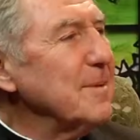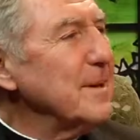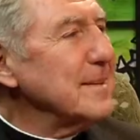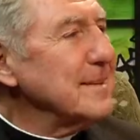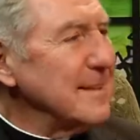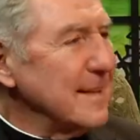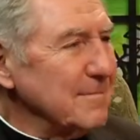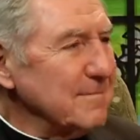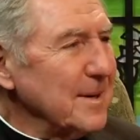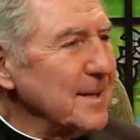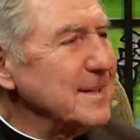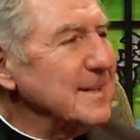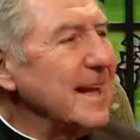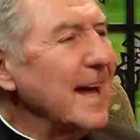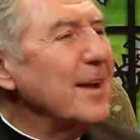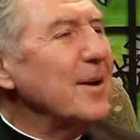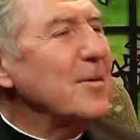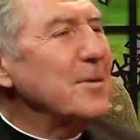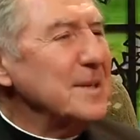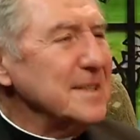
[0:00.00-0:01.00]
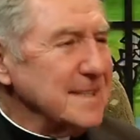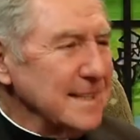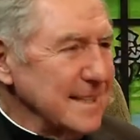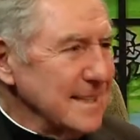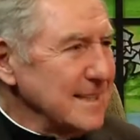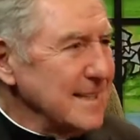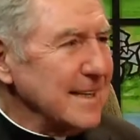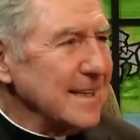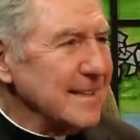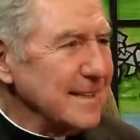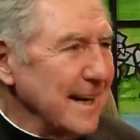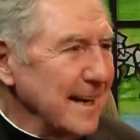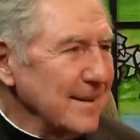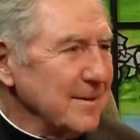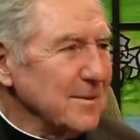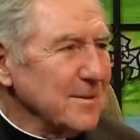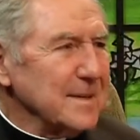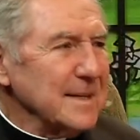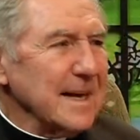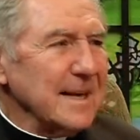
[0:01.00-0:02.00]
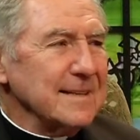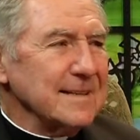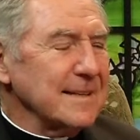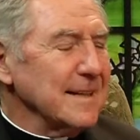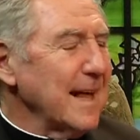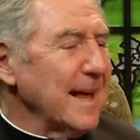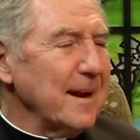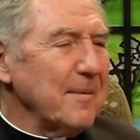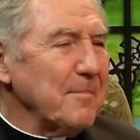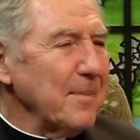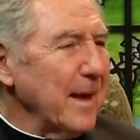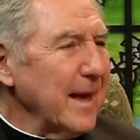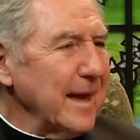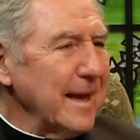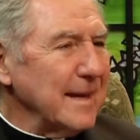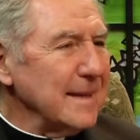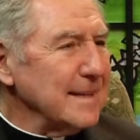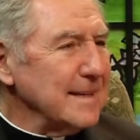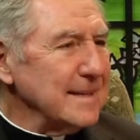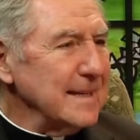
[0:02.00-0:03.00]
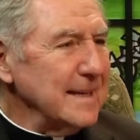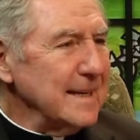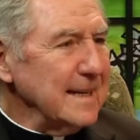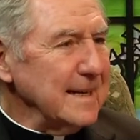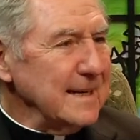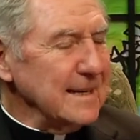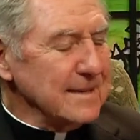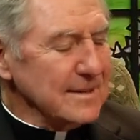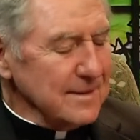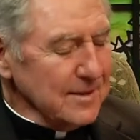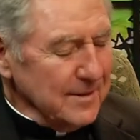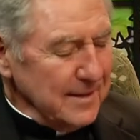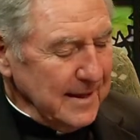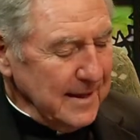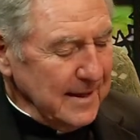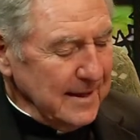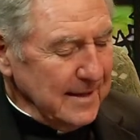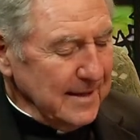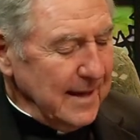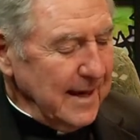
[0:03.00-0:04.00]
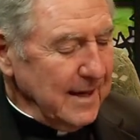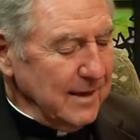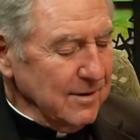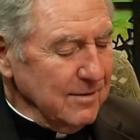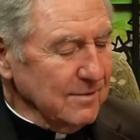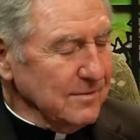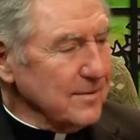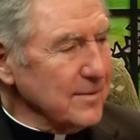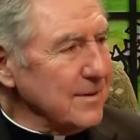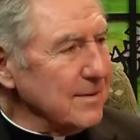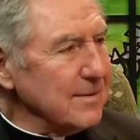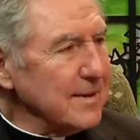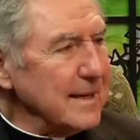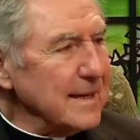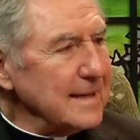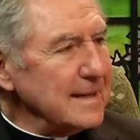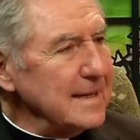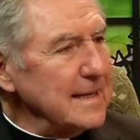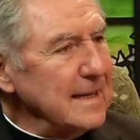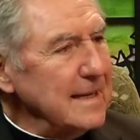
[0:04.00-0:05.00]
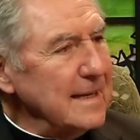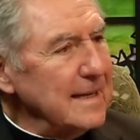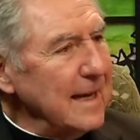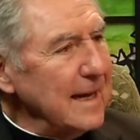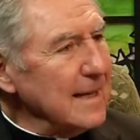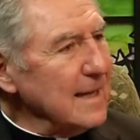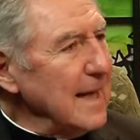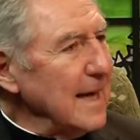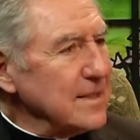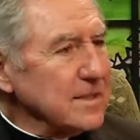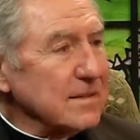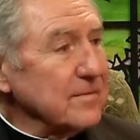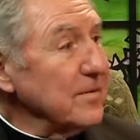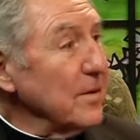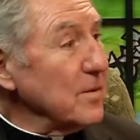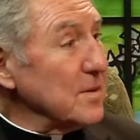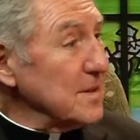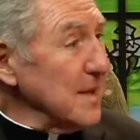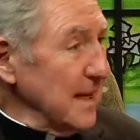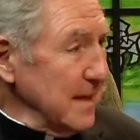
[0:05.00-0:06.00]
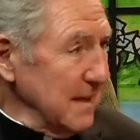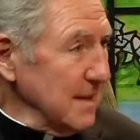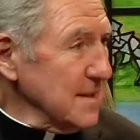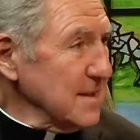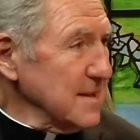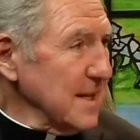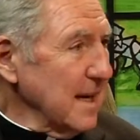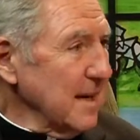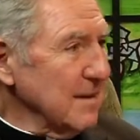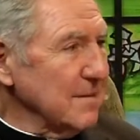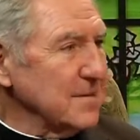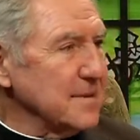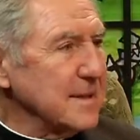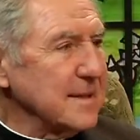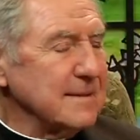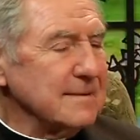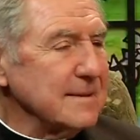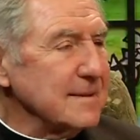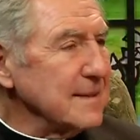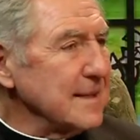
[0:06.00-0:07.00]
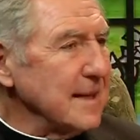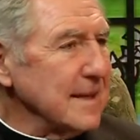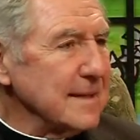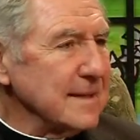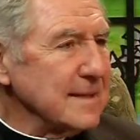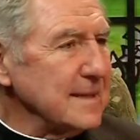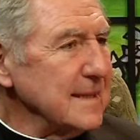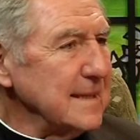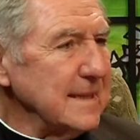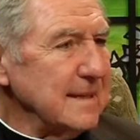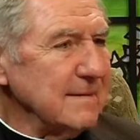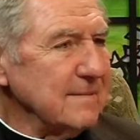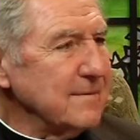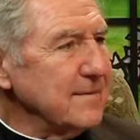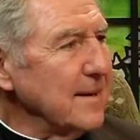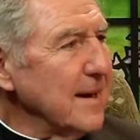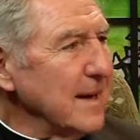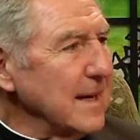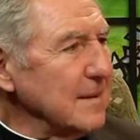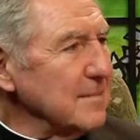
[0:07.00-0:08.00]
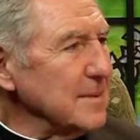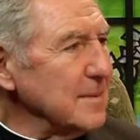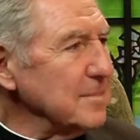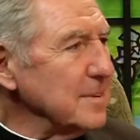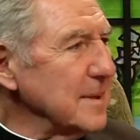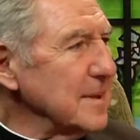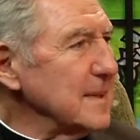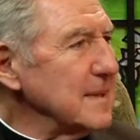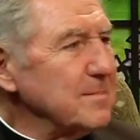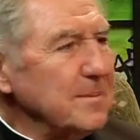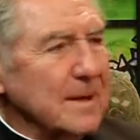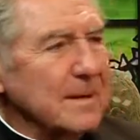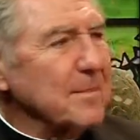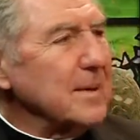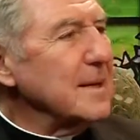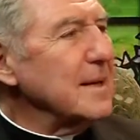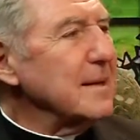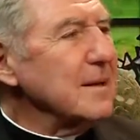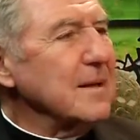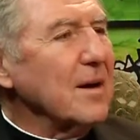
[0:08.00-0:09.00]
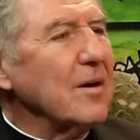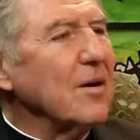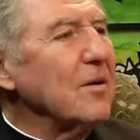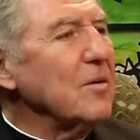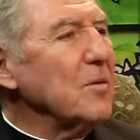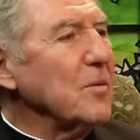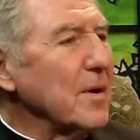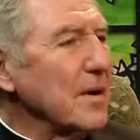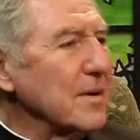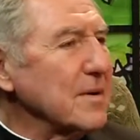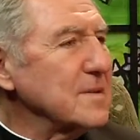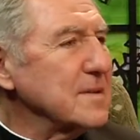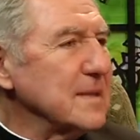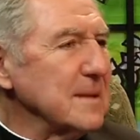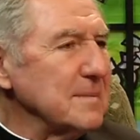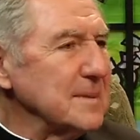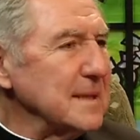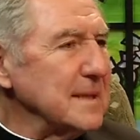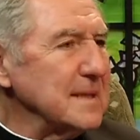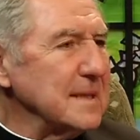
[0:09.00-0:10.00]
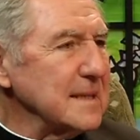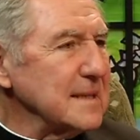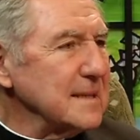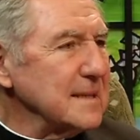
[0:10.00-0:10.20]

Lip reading: but not always easy, and not always, and a lot of pain. And so again, thank you for and lots of folks like yourselves and firemen, policemen. I mean, the whole works. I mean,